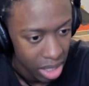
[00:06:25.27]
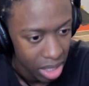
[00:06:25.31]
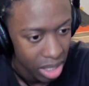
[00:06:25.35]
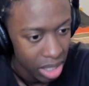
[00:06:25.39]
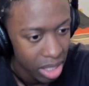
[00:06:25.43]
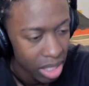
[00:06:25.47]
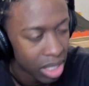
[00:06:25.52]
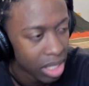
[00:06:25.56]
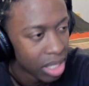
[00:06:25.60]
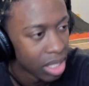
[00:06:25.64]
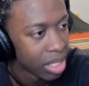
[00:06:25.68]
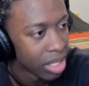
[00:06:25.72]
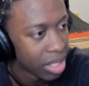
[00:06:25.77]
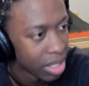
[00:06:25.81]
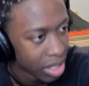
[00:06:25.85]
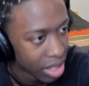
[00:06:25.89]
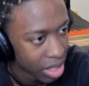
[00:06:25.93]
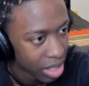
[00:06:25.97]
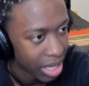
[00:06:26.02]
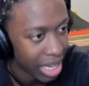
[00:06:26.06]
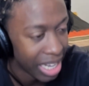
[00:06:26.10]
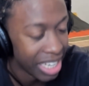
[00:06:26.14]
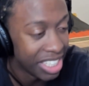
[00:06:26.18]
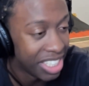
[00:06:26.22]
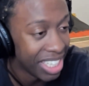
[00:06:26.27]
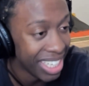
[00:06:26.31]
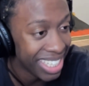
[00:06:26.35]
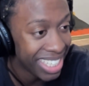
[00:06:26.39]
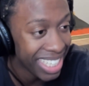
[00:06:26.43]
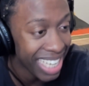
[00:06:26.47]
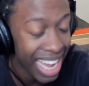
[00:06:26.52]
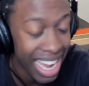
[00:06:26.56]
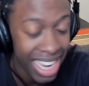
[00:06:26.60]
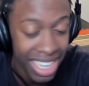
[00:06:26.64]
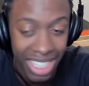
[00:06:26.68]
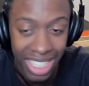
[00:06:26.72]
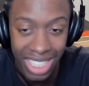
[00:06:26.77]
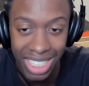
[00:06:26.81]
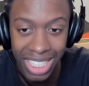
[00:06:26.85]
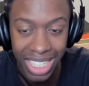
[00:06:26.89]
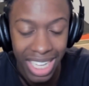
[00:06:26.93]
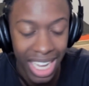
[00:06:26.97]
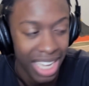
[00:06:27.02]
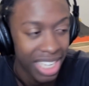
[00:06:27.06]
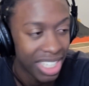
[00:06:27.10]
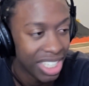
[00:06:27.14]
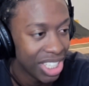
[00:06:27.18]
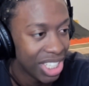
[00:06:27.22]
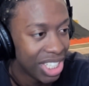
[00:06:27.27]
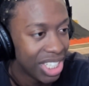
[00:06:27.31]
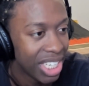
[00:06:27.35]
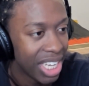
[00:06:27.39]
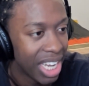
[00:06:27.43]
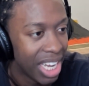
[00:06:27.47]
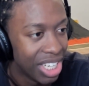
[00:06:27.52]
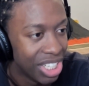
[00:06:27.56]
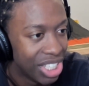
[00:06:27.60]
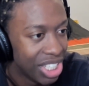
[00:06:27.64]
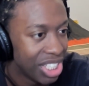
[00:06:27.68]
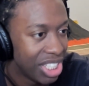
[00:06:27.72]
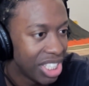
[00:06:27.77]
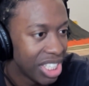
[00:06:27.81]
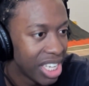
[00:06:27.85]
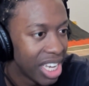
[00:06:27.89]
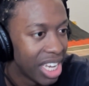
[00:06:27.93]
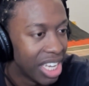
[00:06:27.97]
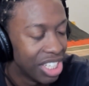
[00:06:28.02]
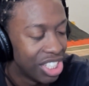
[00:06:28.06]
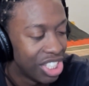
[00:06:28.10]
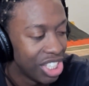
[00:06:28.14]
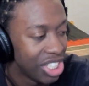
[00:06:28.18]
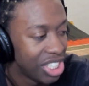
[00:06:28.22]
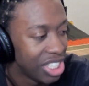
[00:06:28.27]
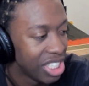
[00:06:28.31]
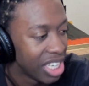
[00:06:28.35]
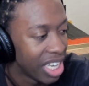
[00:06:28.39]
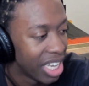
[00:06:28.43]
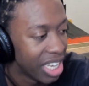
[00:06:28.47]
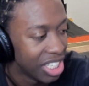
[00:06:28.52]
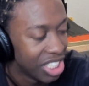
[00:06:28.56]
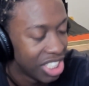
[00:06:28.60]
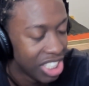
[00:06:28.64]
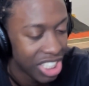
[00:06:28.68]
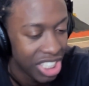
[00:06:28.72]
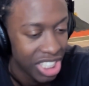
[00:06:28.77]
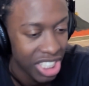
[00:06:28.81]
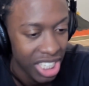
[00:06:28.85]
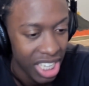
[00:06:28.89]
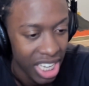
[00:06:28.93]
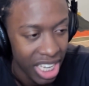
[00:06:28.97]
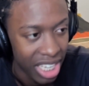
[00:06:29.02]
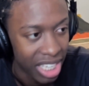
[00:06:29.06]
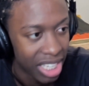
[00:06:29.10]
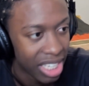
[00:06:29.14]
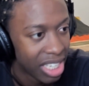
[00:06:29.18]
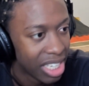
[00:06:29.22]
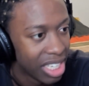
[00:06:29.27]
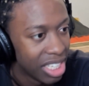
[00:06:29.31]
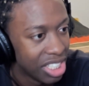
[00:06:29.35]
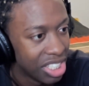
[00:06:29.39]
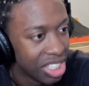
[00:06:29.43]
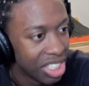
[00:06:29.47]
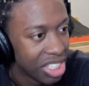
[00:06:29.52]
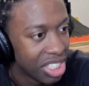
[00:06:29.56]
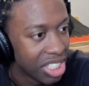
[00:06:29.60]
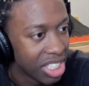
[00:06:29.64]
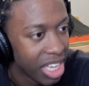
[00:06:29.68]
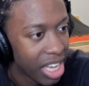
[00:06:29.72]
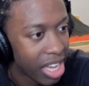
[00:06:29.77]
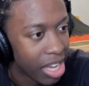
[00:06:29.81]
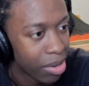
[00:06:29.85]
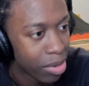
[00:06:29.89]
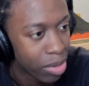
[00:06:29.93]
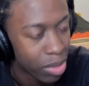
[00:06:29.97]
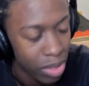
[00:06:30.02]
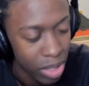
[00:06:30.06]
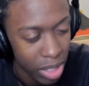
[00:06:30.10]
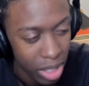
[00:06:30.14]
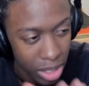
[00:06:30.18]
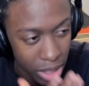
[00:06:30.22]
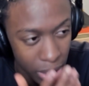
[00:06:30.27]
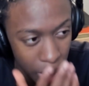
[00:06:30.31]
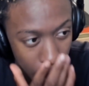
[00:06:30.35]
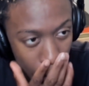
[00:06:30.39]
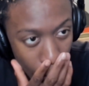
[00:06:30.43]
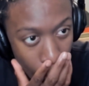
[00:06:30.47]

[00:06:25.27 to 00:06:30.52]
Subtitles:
And GTA, and GTA, and GTA, and GTA, and GTA, and GTA, and GTA, of course.